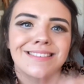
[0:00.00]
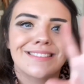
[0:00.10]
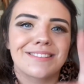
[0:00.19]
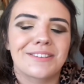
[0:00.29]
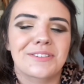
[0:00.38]

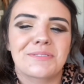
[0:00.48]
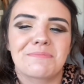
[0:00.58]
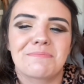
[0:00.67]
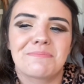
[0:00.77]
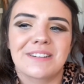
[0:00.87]
looked
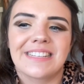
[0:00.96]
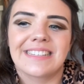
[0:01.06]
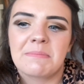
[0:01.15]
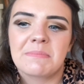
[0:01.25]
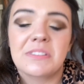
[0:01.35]

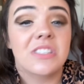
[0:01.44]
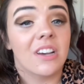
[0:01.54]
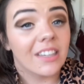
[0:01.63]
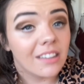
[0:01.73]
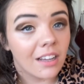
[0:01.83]
brilliant.
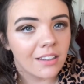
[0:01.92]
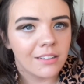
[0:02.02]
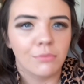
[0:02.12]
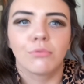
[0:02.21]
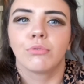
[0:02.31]
Dialogue
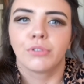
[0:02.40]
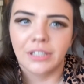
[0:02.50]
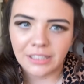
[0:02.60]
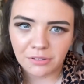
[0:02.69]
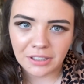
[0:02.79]
really,
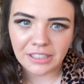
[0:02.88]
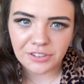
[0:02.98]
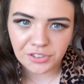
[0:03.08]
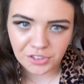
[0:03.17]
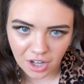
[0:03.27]
really
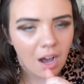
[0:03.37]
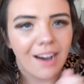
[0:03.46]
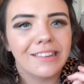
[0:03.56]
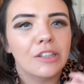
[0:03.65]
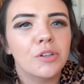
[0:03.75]
strong. I
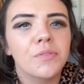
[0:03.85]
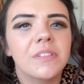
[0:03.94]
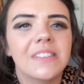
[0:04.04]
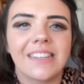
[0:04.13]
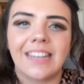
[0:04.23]
loved
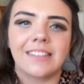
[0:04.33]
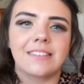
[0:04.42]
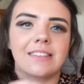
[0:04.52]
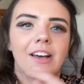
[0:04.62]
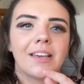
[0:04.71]
Diana's
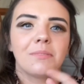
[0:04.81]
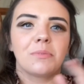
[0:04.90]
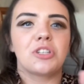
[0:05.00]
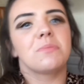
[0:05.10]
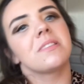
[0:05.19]
line when
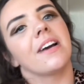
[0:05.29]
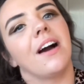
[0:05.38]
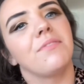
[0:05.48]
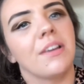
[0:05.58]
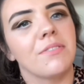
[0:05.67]
she was like,
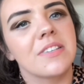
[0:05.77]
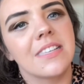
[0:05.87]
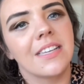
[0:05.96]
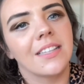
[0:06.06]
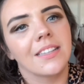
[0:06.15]
I've never
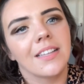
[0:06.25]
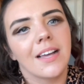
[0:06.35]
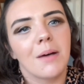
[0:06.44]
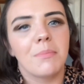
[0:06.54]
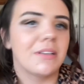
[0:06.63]
seen
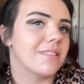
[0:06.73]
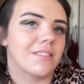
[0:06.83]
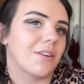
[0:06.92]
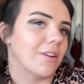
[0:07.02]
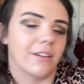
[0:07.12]
a beast. A